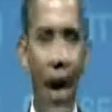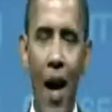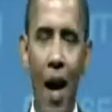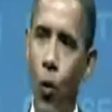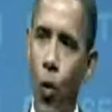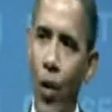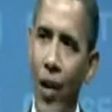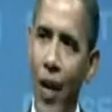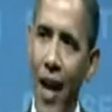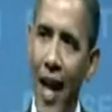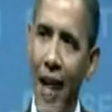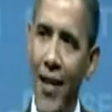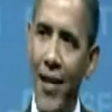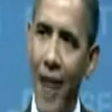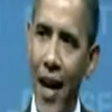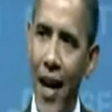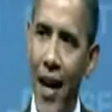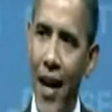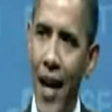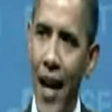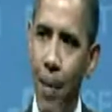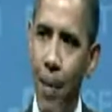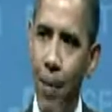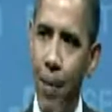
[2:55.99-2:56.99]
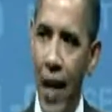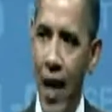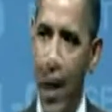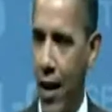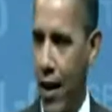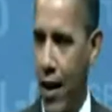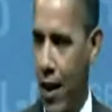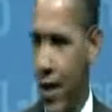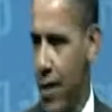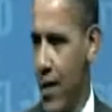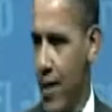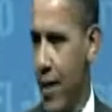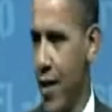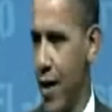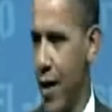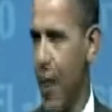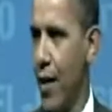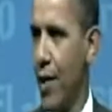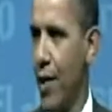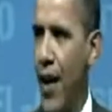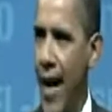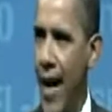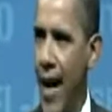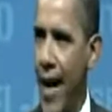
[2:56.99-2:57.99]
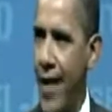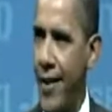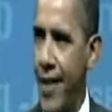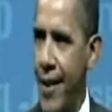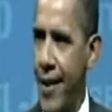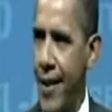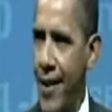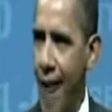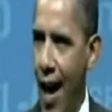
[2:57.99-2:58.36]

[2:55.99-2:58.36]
I will not sign a bill that adds